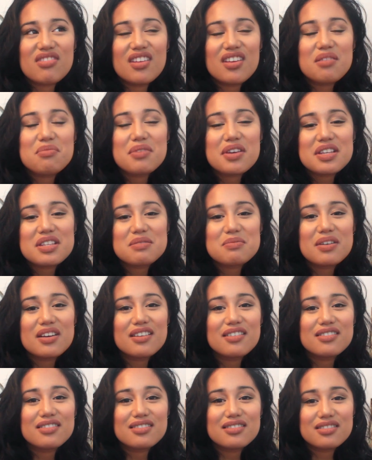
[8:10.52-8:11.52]
it
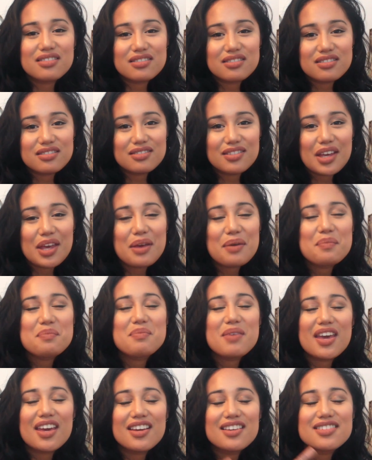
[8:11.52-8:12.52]

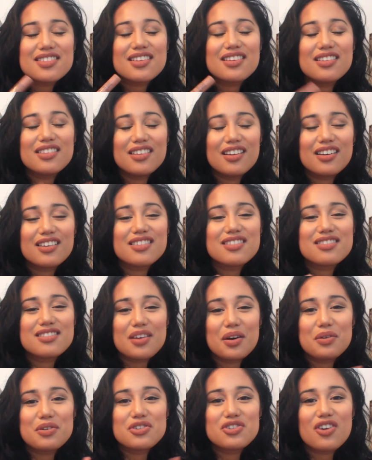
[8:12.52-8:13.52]
makes it look
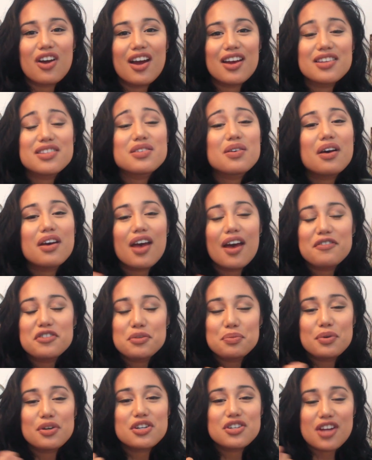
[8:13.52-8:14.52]
so dry, so I have
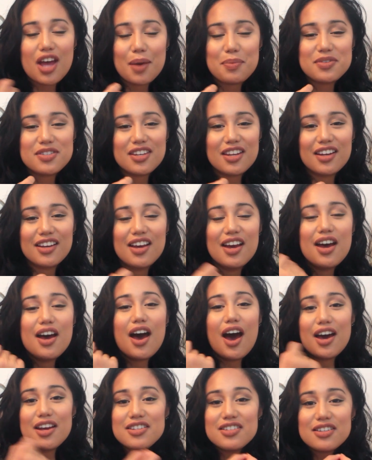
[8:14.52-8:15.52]
to put chapstick
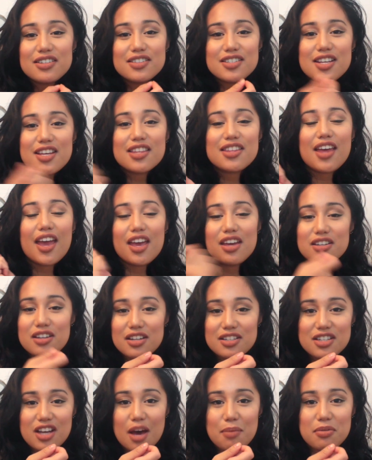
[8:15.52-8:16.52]
underneath and
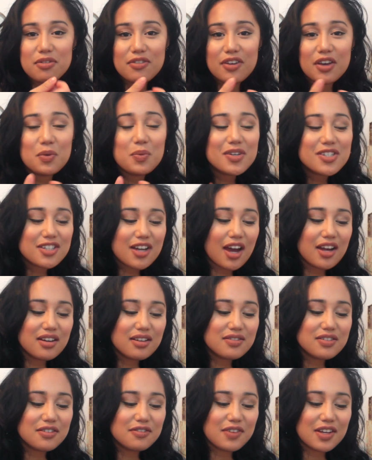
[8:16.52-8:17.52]
on top of it, which kind
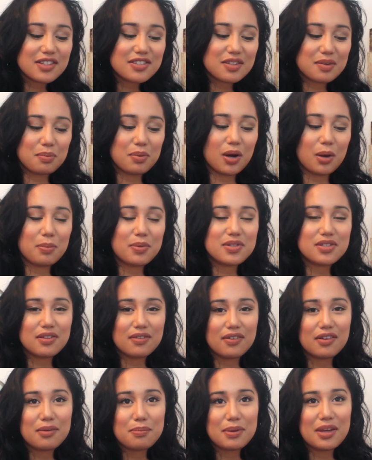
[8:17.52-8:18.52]
of defeats the purpose
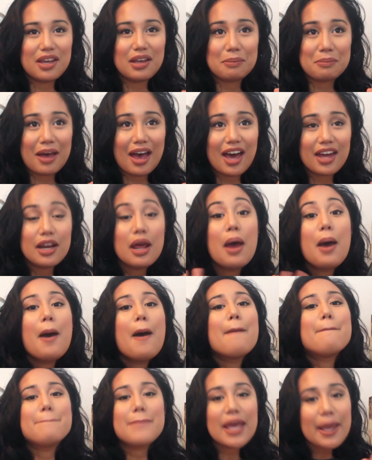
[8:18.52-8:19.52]
of it being matte.
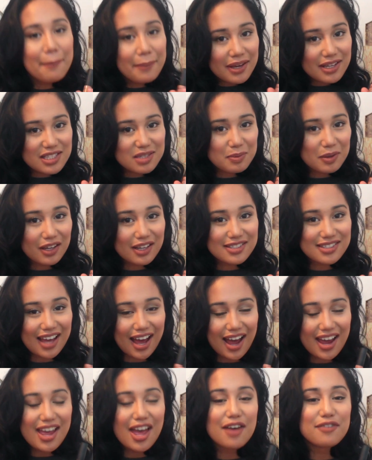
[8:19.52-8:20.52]
Maybe it's because
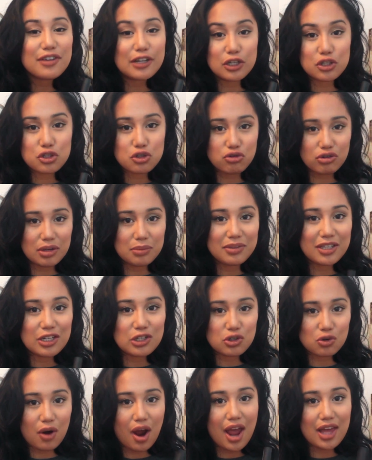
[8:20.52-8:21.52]
I have extremely
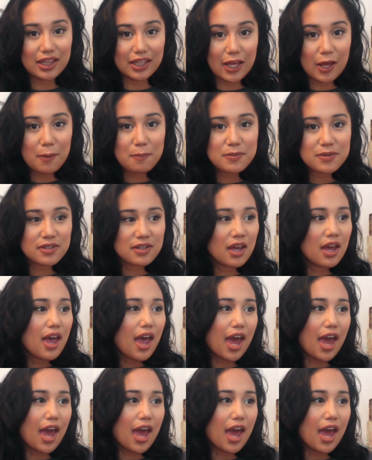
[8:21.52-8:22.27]
dry lips.